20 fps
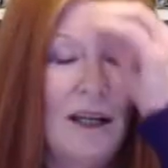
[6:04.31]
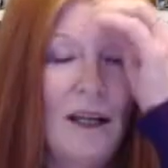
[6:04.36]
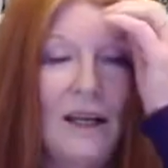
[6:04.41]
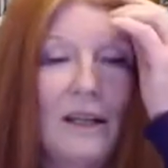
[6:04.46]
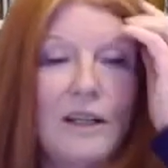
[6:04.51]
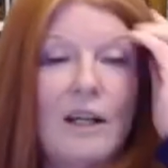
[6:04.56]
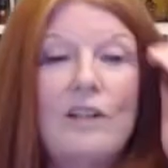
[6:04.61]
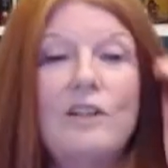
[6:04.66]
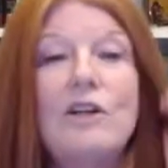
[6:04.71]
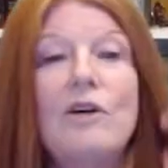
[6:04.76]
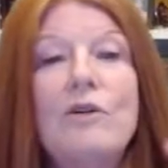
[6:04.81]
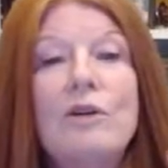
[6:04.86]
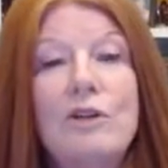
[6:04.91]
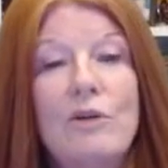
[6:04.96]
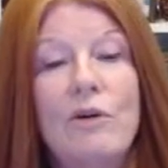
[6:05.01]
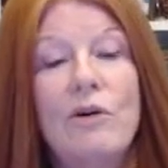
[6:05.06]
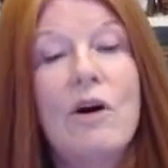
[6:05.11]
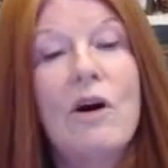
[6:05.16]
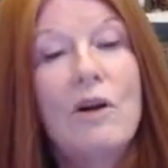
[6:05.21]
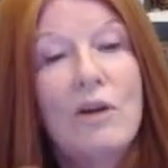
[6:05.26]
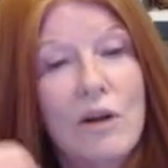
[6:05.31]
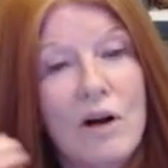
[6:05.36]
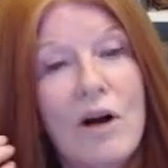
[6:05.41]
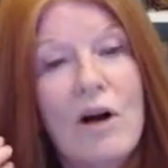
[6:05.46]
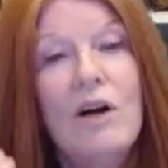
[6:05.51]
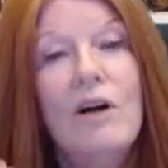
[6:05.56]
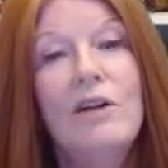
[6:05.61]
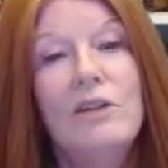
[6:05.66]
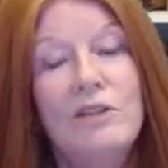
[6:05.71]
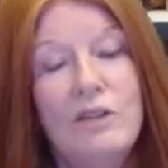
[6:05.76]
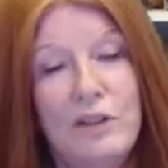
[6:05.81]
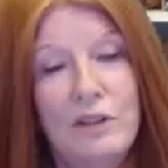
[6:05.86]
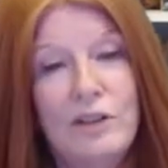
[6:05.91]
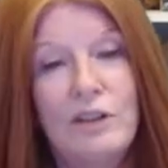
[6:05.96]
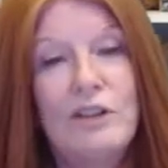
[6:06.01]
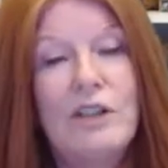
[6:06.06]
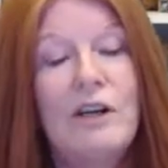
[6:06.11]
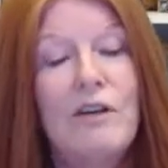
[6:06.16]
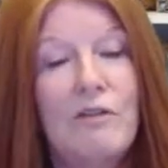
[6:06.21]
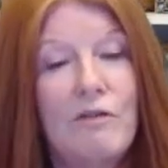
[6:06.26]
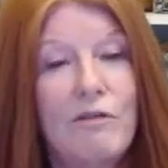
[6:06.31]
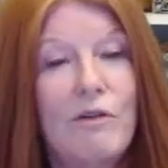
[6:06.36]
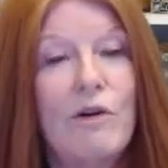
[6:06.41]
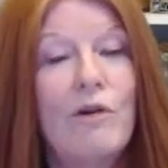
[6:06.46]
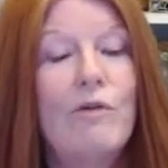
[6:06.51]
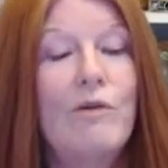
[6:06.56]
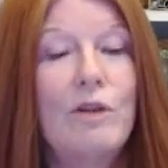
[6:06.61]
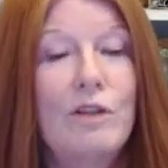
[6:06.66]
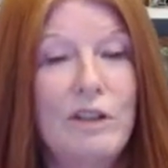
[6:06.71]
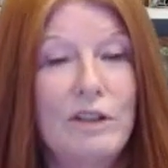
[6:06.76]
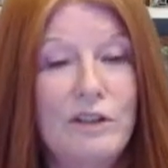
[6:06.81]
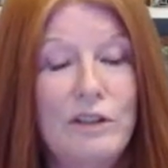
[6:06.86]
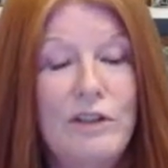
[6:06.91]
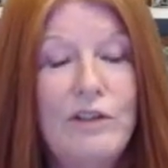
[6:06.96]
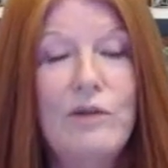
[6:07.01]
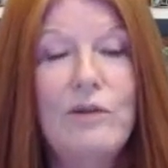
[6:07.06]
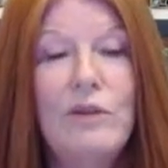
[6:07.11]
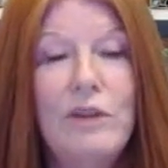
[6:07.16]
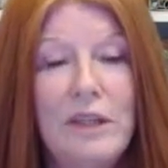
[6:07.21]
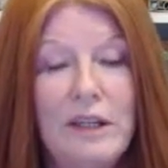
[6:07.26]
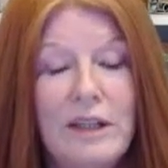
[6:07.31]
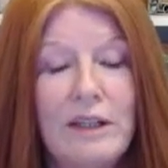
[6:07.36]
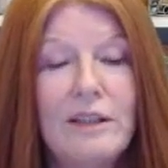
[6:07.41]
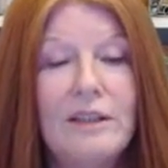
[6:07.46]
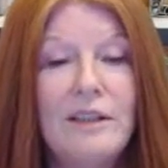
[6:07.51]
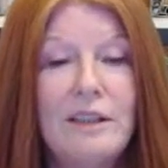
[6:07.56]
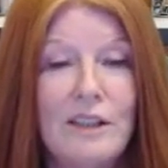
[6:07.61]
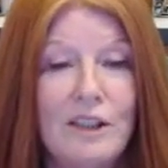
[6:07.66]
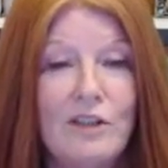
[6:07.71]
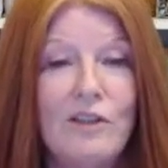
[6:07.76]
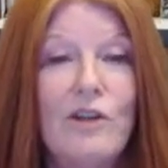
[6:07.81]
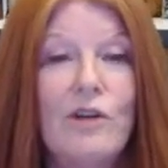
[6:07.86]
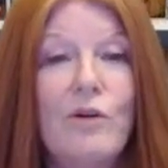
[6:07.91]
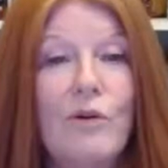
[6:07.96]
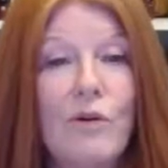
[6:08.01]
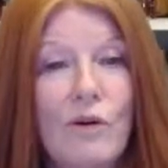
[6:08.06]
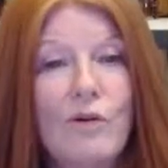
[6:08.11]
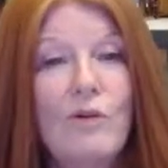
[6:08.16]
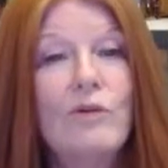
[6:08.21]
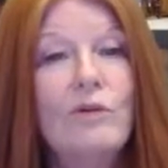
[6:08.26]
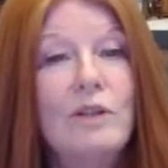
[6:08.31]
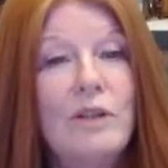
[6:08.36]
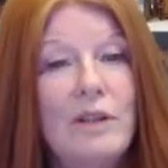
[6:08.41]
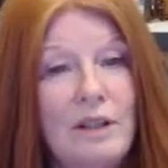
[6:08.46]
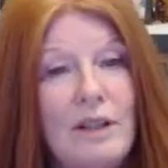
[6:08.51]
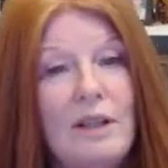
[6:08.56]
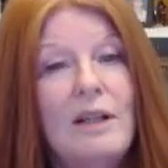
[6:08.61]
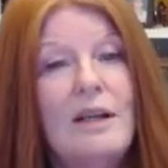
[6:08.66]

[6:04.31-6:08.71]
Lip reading: And I know you're all called to step forward and do things in your own